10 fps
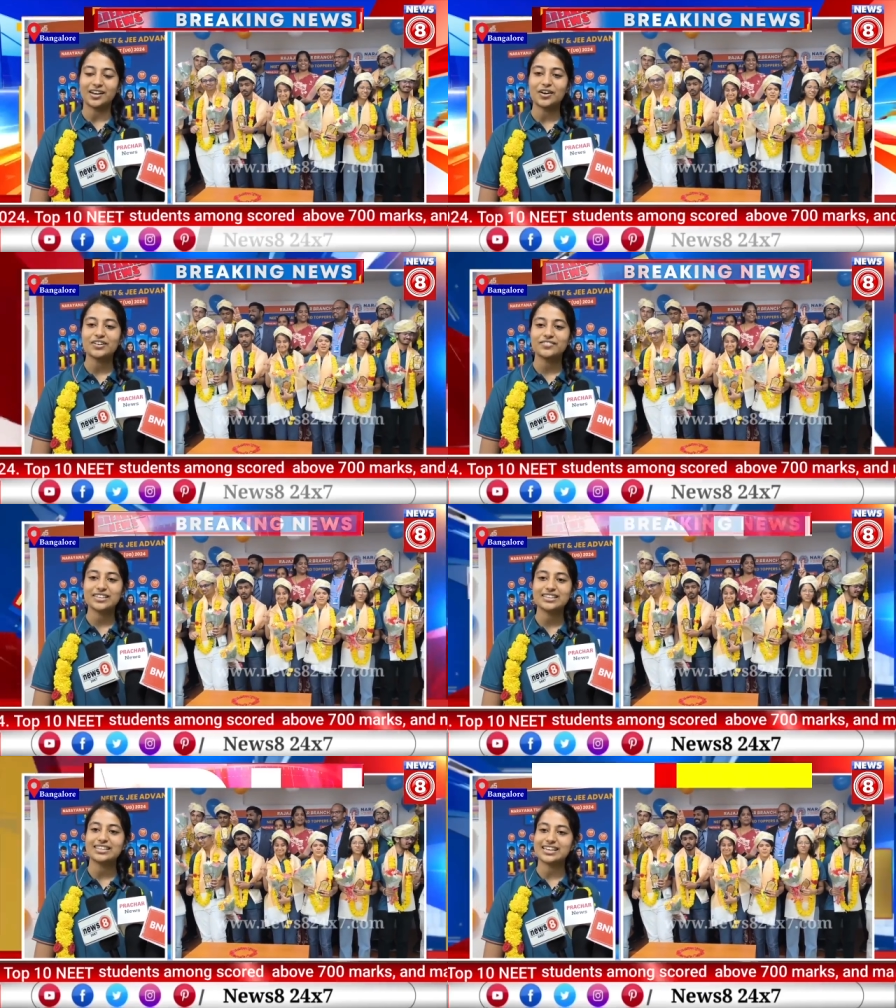along
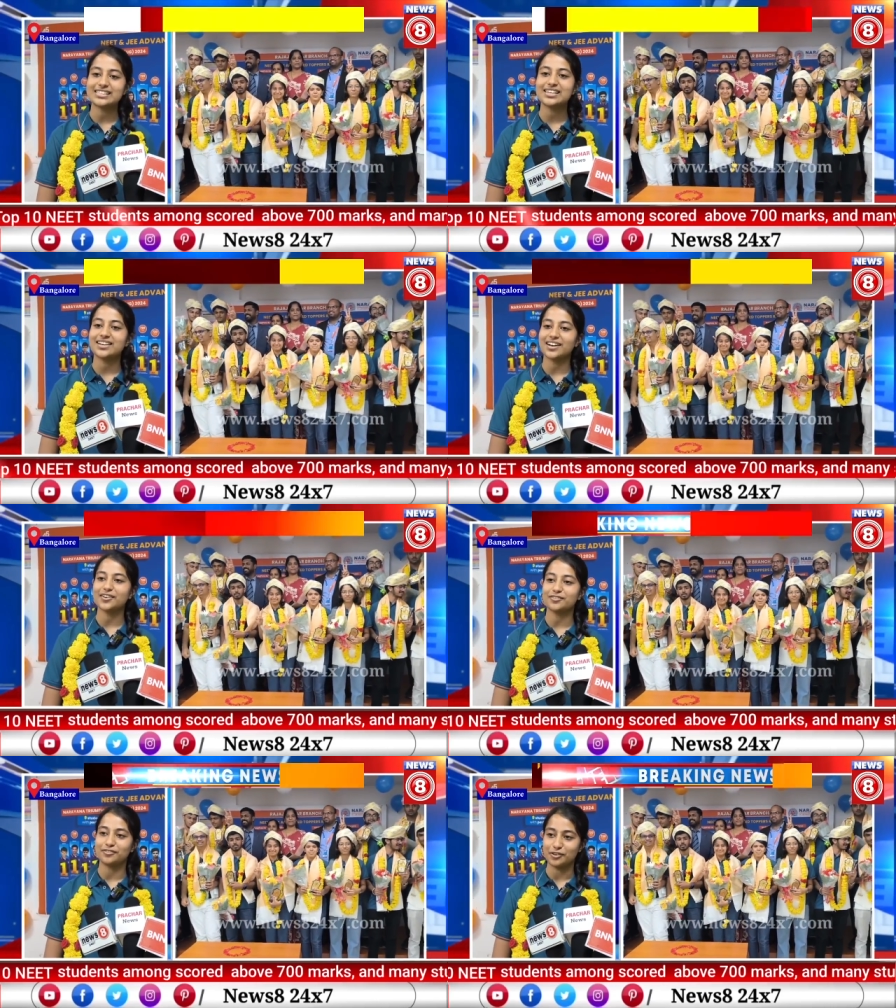with a KSET
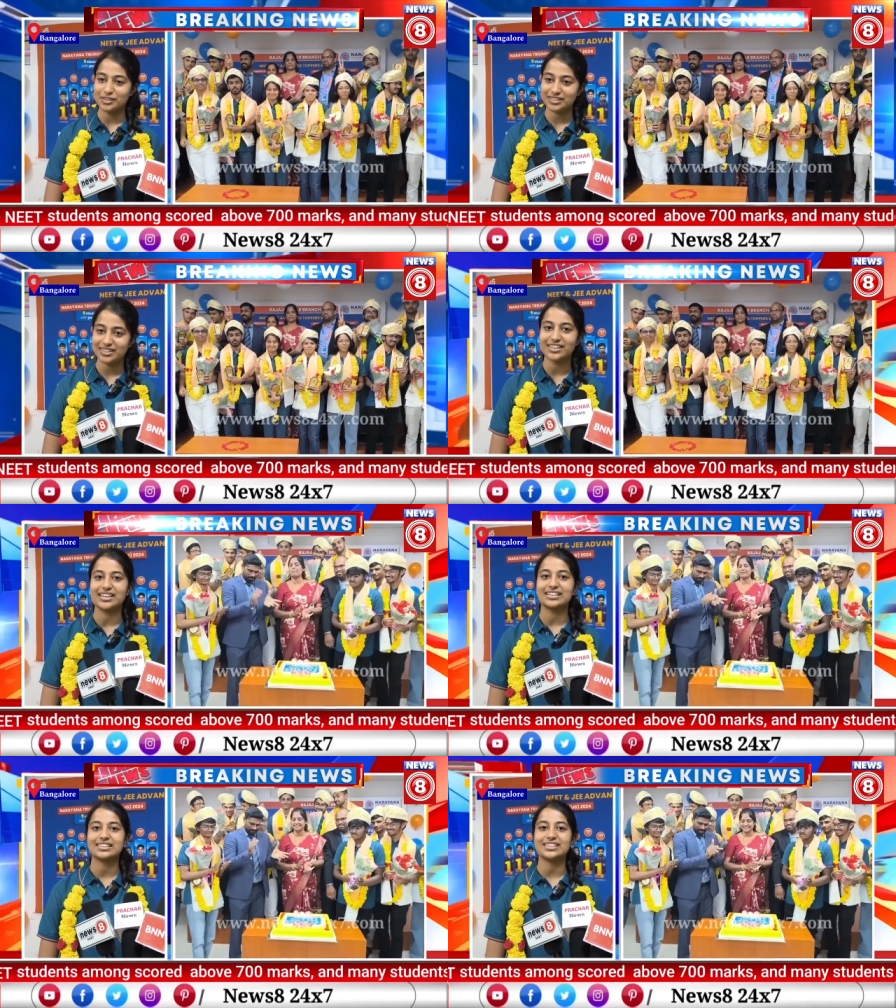rank of 4th
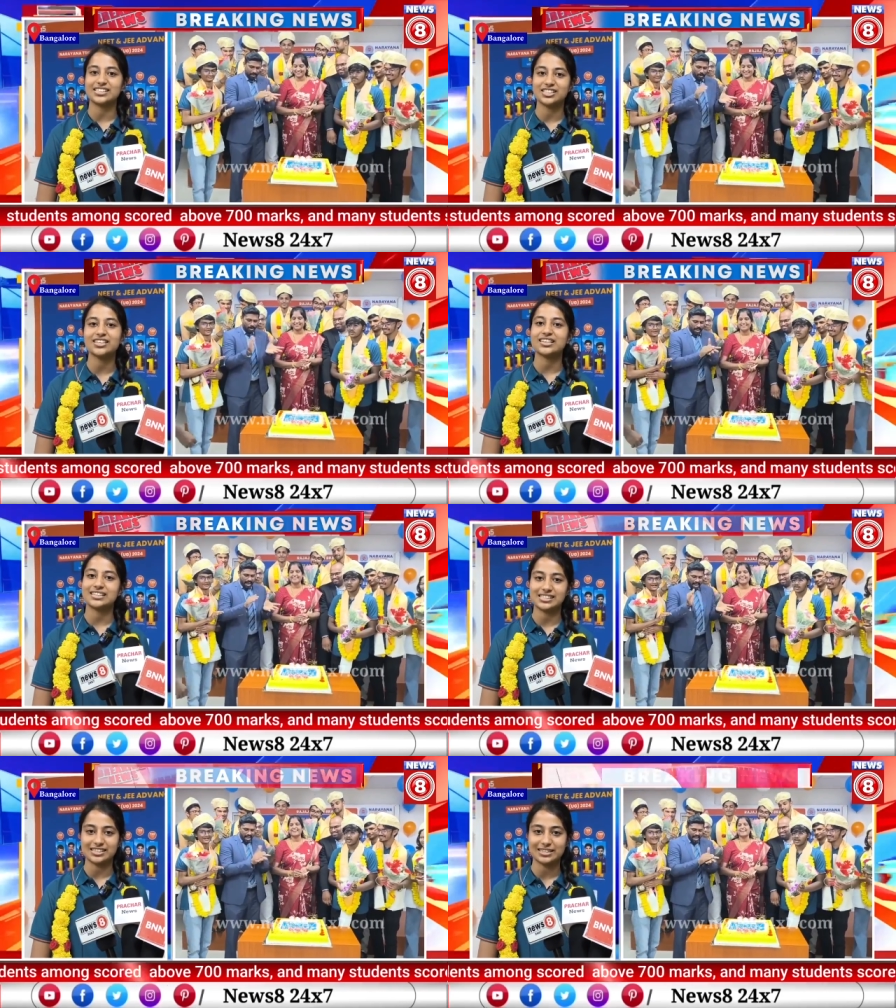in the
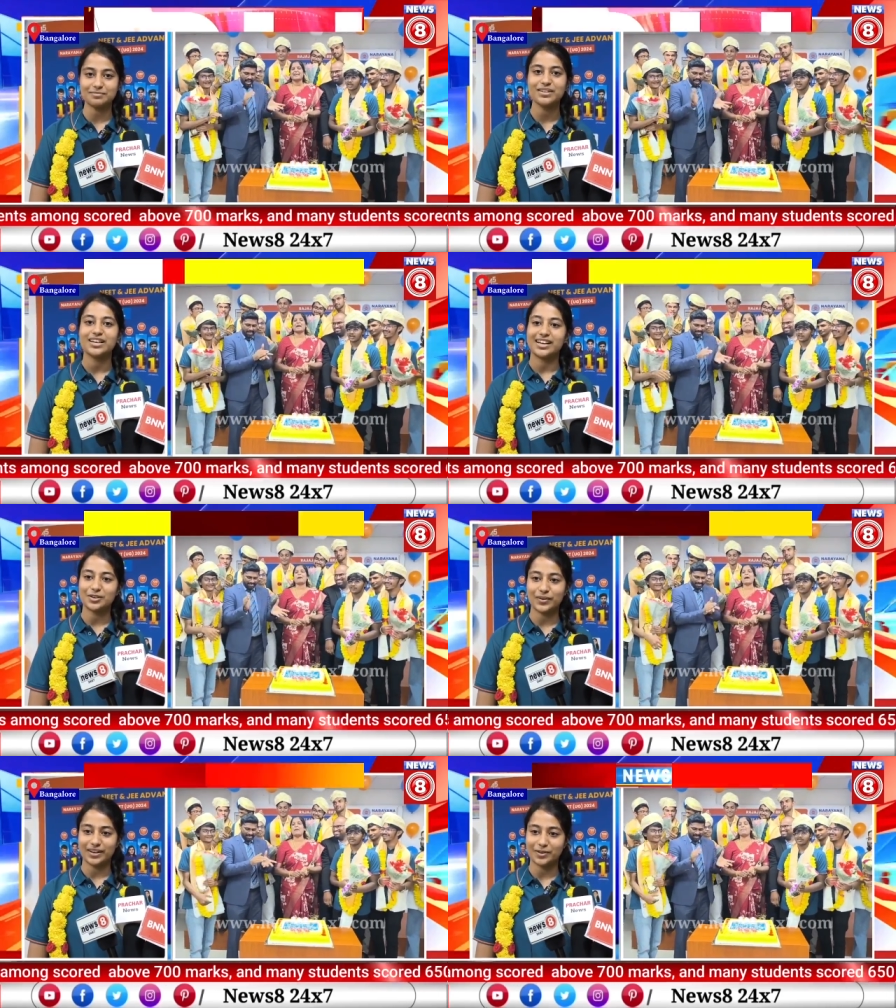engineering stream
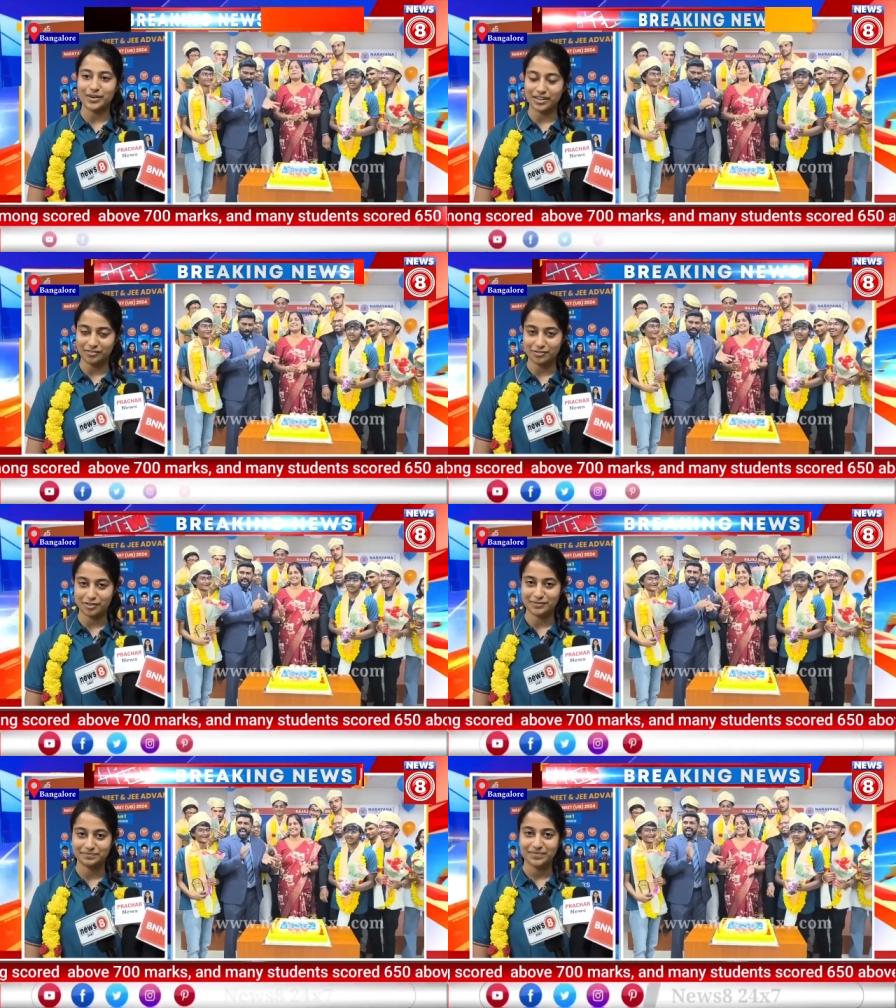in
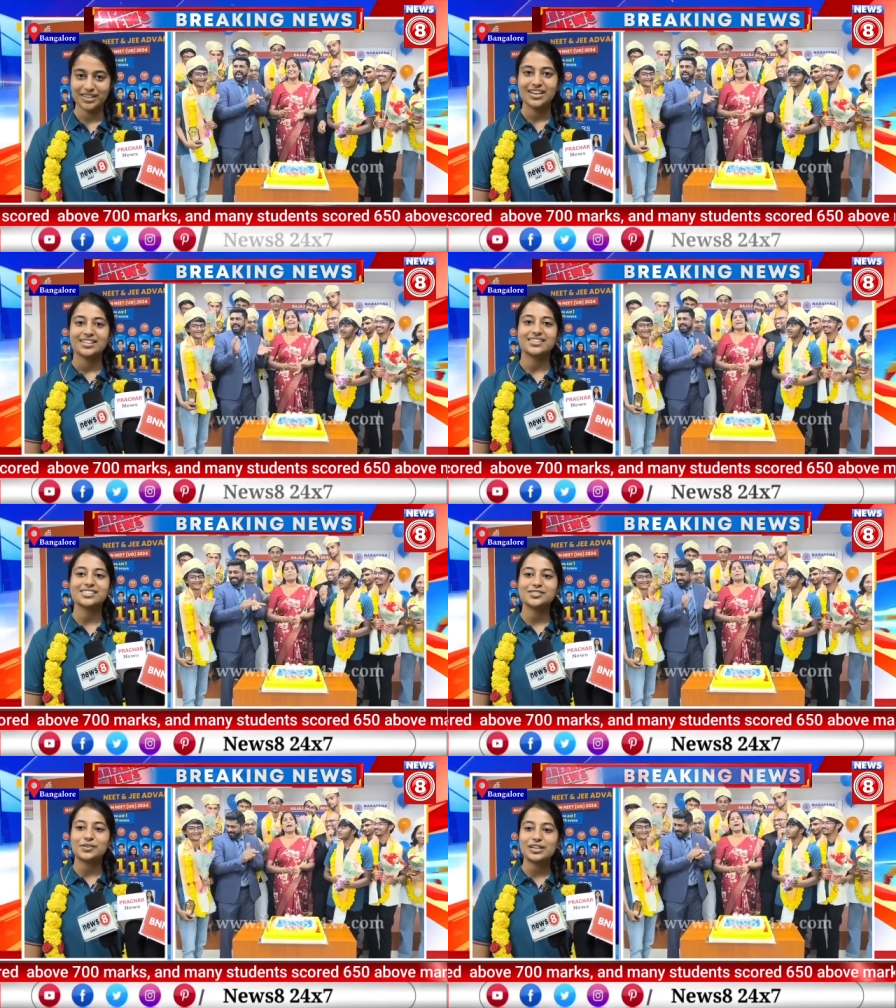2024.
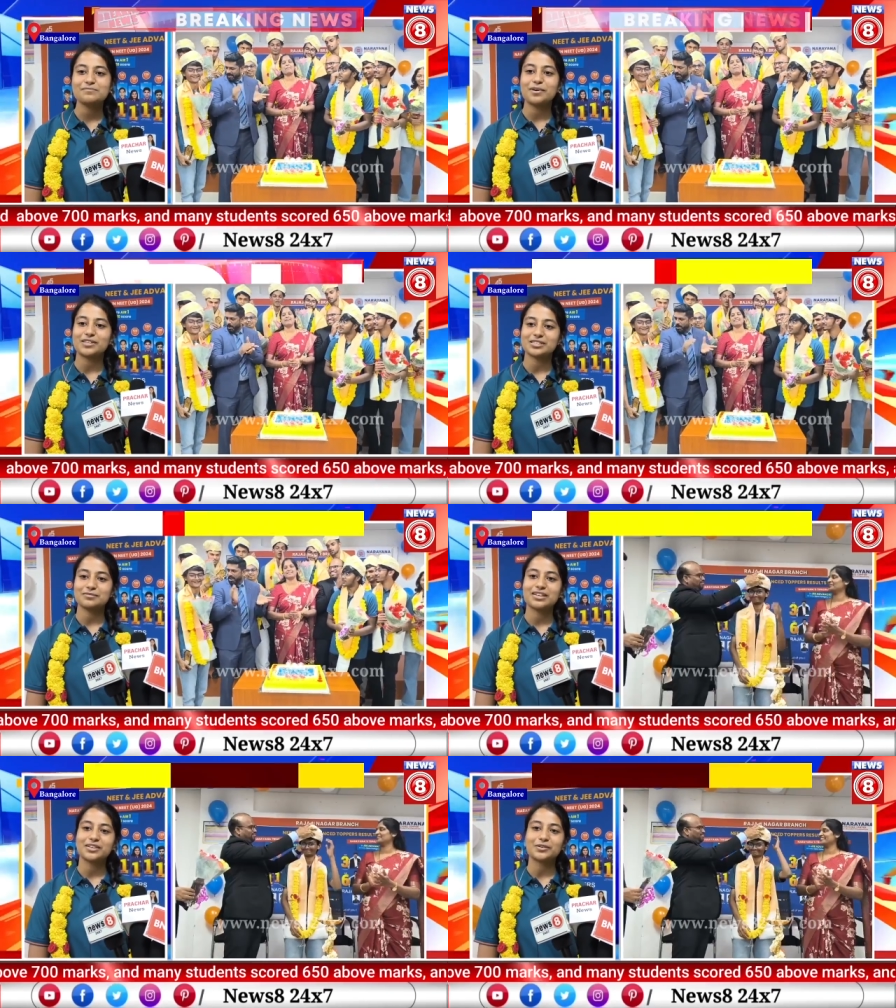This is only
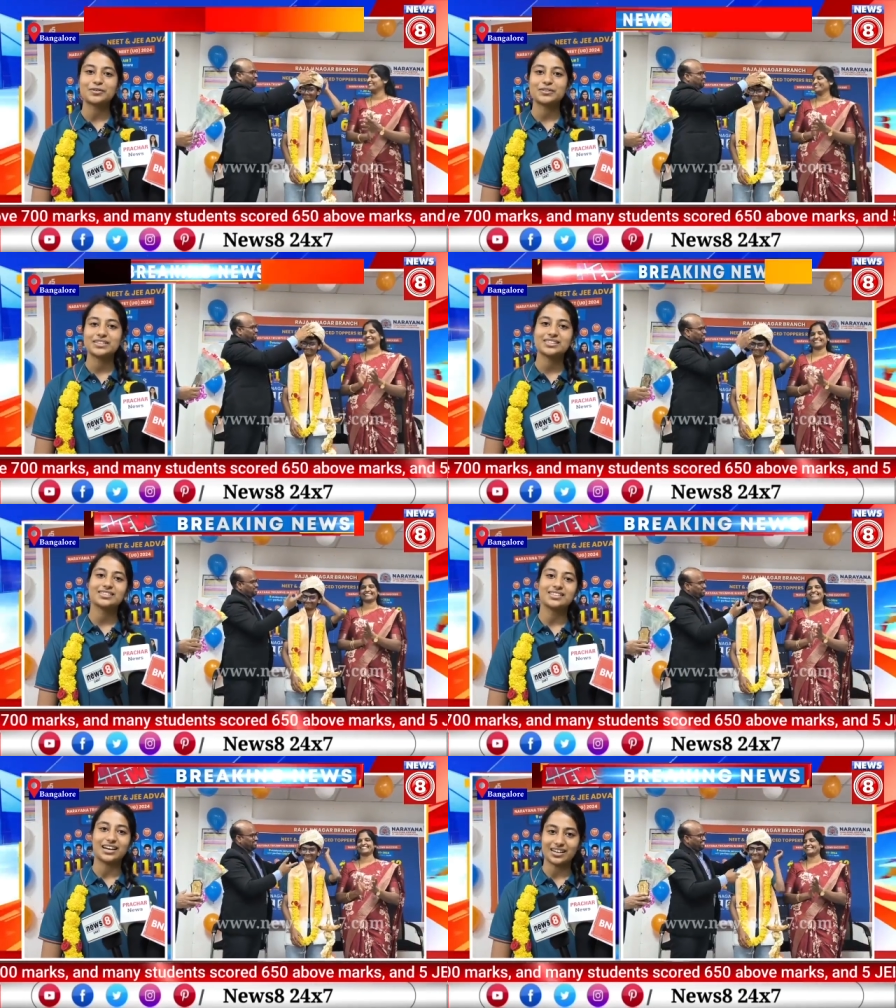possible due to
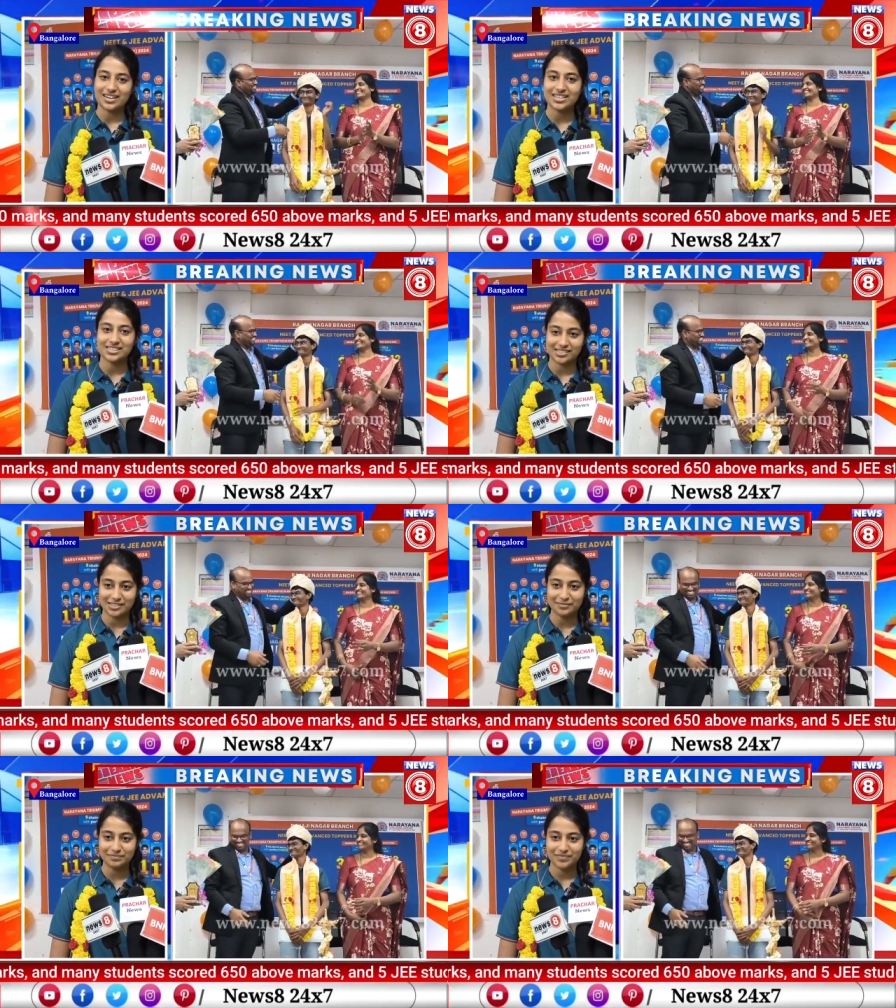the Narayana
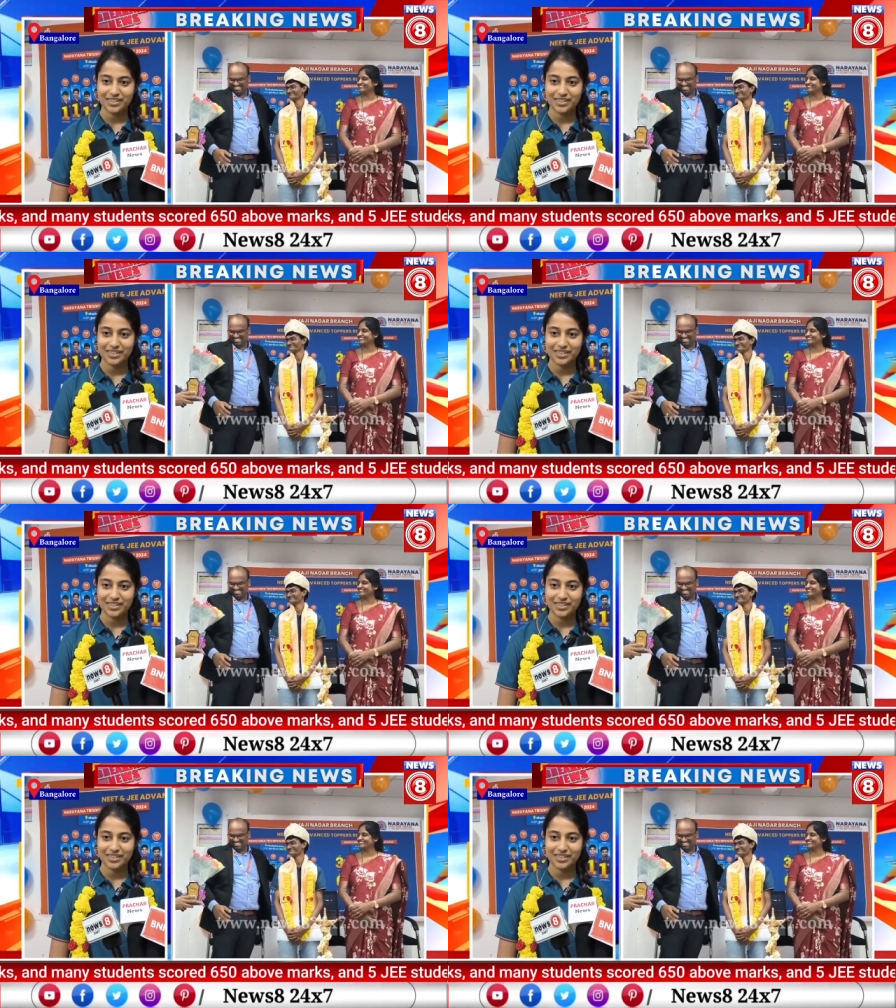system.